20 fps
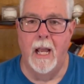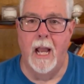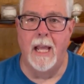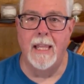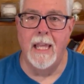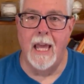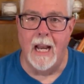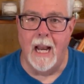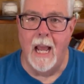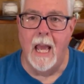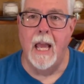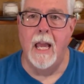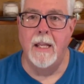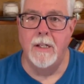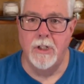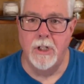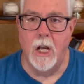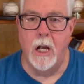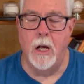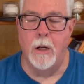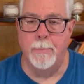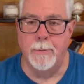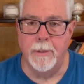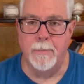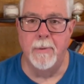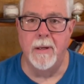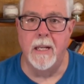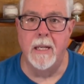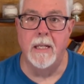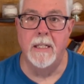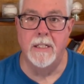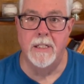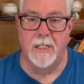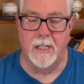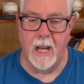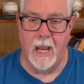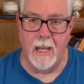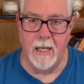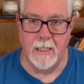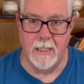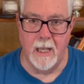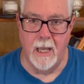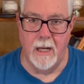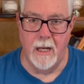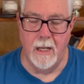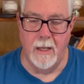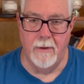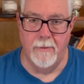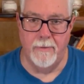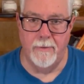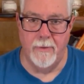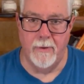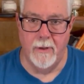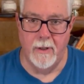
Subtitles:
And that edge helps me stay attentive,